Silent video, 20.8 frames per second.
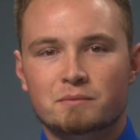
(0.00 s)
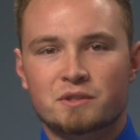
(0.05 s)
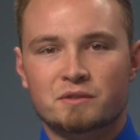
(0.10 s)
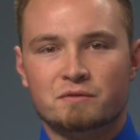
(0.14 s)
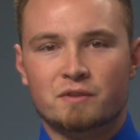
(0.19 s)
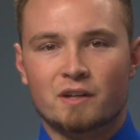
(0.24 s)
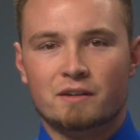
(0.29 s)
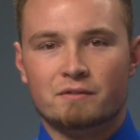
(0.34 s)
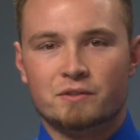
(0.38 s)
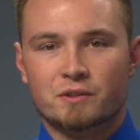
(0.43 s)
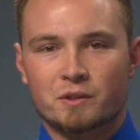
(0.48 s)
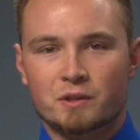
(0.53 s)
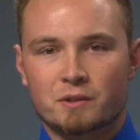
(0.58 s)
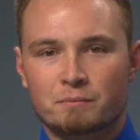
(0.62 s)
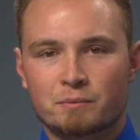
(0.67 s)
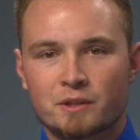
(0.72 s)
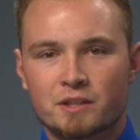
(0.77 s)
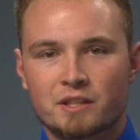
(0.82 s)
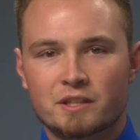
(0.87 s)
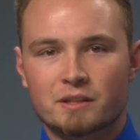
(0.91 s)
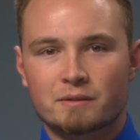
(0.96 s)
to 5:30
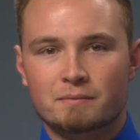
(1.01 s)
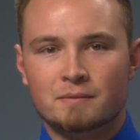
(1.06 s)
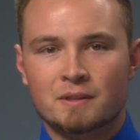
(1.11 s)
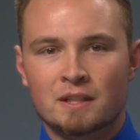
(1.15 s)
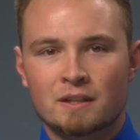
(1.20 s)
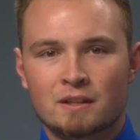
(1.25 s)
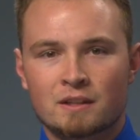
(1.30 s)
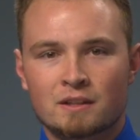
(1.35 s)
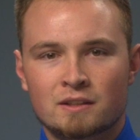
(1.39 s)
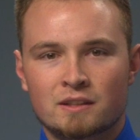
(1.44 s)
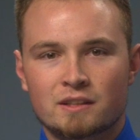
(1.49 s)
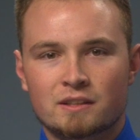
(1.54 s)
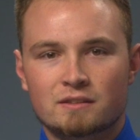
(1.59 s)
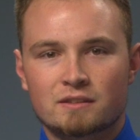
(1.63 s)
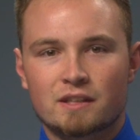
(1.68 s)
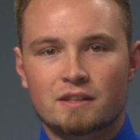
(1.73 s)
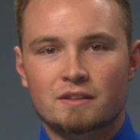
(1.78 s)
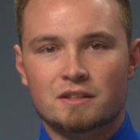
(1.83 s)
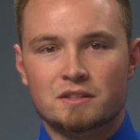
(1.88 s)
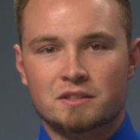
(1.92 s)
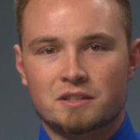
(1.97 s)
p.m.
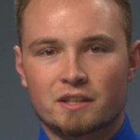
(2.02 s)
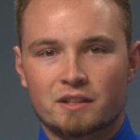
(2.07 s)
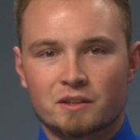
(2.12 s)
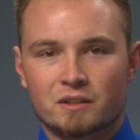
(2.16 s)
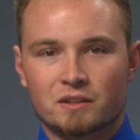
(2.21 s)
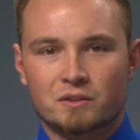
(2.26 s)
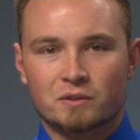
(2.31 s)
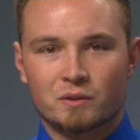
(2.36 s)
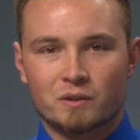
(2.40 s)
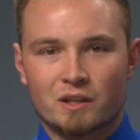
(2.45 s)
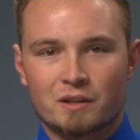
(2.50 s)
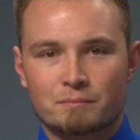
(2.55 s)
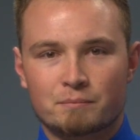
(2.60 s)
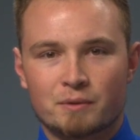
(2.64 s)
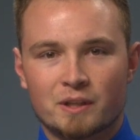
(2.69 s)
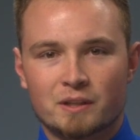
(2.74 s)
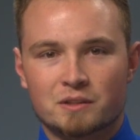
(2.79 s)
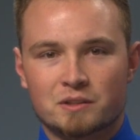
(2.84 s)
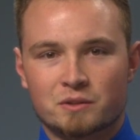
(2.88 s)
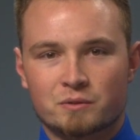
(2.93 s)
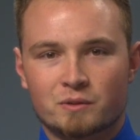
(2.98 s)
in the center court at
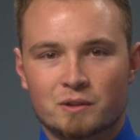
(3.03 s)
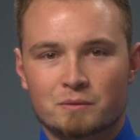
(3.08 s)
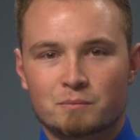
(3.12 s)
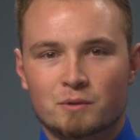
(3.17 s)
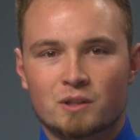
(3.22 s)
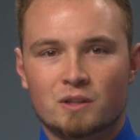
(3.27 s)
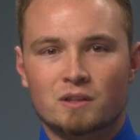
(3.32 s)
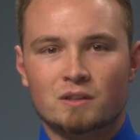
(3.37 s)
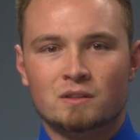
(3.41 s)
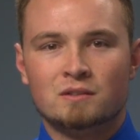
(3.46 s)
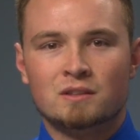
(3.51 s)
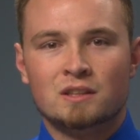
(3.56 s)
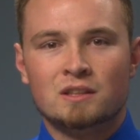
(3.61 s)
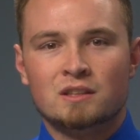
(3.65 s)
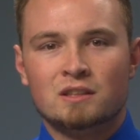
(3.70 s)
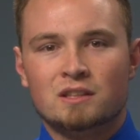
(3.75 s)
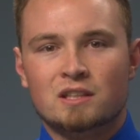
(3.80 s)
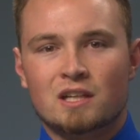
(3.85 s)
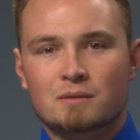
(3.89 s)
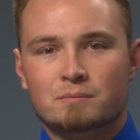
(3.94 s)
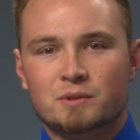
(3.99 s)
Penn Square Mall.
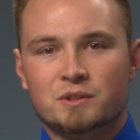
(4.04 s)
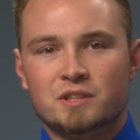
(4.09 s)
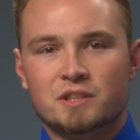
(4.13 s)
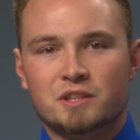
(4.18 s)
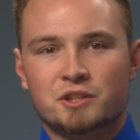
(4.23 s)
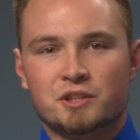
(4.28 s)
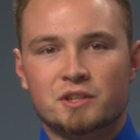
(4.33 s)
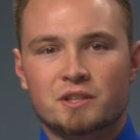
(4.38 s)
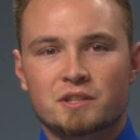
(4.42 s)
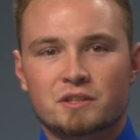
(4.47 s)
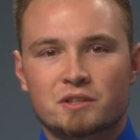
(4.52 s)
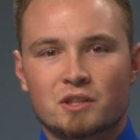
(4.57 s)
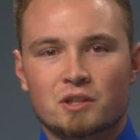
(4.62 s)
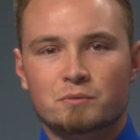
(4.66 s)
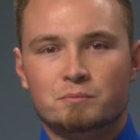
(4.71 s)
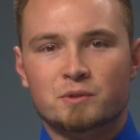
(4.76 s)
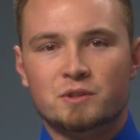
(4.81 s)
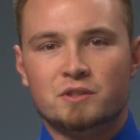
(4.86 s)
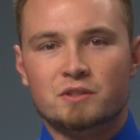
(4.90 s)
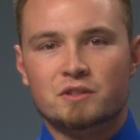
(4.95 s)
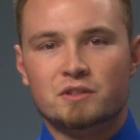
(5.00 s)
Competition is
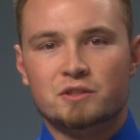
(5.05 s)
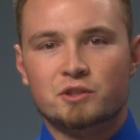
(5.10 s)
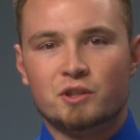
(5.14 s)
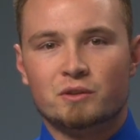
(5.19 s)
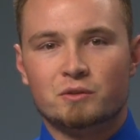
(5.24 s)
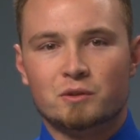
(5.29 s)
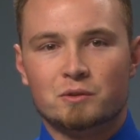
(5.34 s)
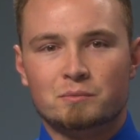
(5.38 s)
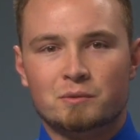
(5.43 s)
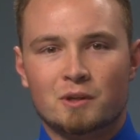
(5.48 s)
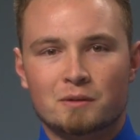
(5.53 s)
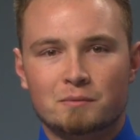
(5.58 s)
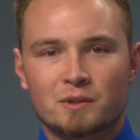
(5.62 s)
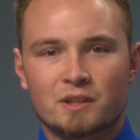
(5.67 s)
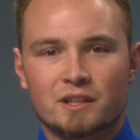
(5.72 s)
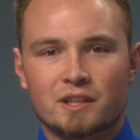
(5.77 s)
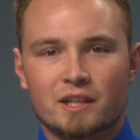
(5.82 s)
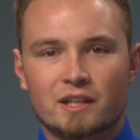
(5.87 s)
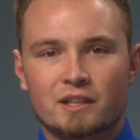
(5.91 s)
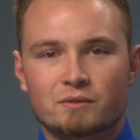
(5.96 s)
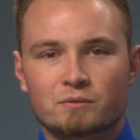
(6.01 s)
open to the general
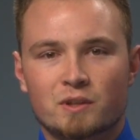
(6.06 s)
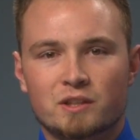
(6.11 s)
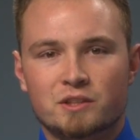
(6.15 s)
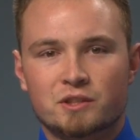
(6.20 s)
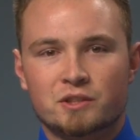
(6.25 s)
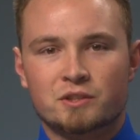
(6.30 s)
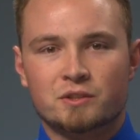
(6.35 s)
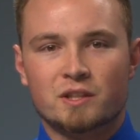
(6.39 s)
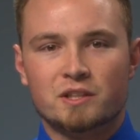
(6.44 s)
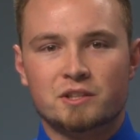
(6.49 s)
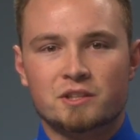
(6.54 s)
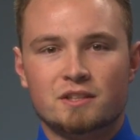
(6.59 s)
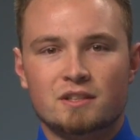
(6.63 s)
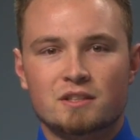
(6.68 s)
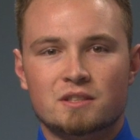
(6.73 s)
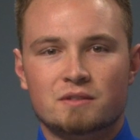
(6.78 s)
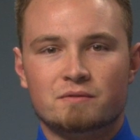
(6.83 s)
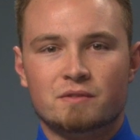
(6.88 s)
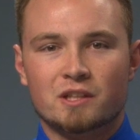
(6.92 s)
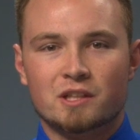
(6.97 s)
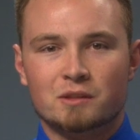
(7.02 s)
public and registration is
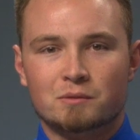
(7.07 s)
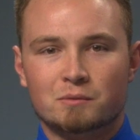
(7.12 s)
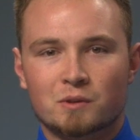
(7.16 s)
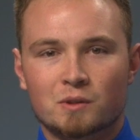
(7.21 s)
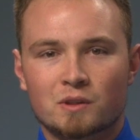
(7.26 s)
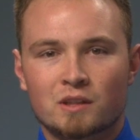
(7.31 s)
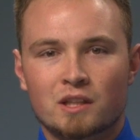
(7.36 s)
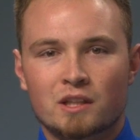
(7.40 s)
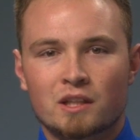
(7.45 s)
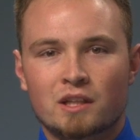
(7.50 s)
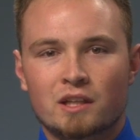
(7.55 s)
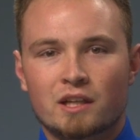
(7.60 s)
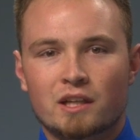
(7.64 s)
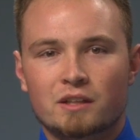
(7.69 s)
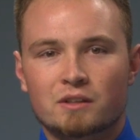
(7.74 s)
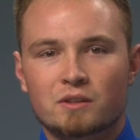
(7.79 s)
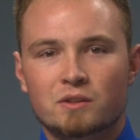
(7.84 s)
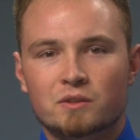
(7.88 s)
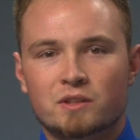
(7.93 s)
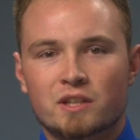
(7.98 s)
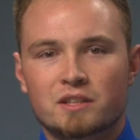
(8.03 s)
available
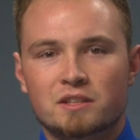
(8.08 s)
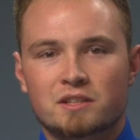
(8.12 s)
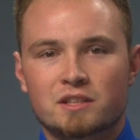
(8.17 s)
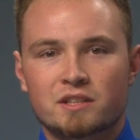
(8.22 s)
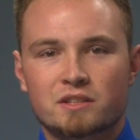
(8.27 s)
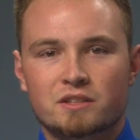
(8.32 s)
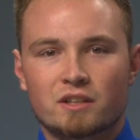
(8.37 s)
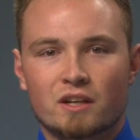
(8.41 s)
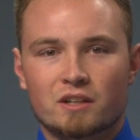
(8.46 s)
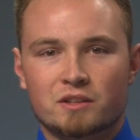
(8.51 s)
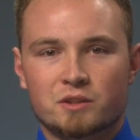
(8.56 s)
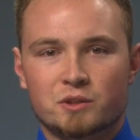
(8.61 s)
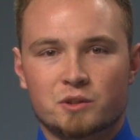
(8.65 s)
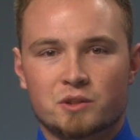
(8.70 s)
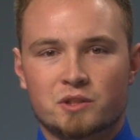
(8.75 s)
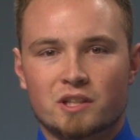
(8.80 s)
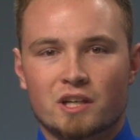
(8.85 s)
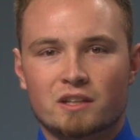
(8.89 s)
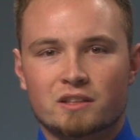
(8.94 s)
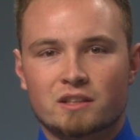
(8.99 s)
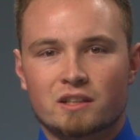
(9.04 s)
at
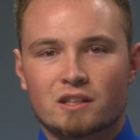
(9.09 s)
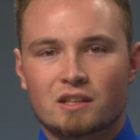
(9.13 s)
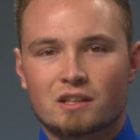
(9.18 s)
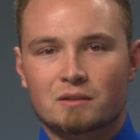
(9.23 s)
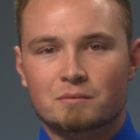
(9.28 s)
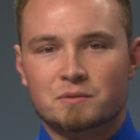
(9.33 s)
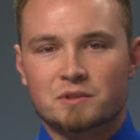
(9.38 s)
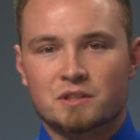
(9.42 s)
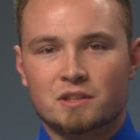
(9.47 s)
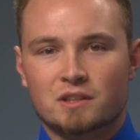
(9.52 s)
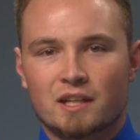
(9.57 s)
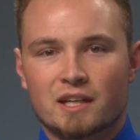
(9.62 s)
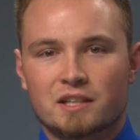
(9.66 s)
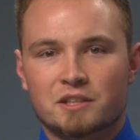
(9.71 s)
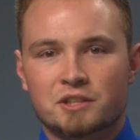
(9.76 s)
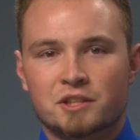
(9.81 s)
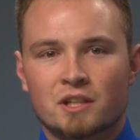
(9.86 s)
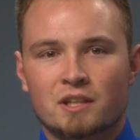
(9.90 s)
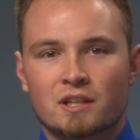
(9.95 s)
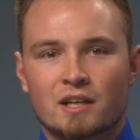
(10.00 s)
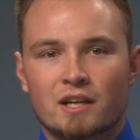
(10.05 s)

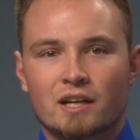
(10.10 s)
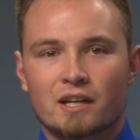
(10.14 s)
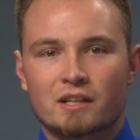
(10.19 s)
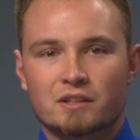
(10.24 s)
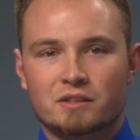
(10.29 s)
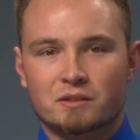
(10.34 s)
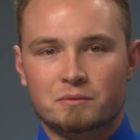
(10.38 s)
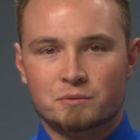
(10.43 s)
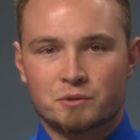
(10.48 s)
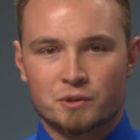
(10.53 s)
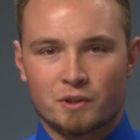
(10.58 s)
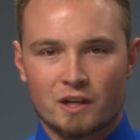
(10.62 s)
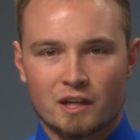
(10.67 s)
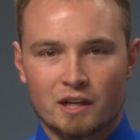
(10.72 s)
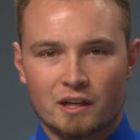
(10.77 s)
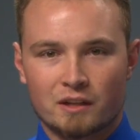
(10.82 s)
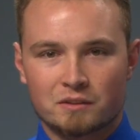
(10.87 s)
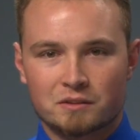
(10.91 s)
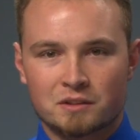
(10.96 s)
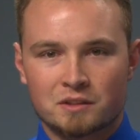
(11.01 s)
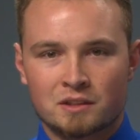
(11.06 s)
okcdodgers.com/anthem
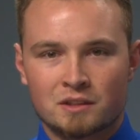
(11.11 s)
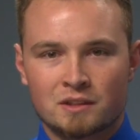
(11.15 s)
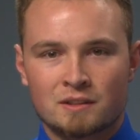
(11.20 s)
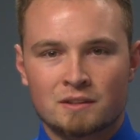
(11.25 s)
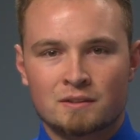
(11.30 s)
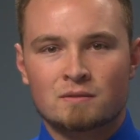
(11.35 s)
tryouts.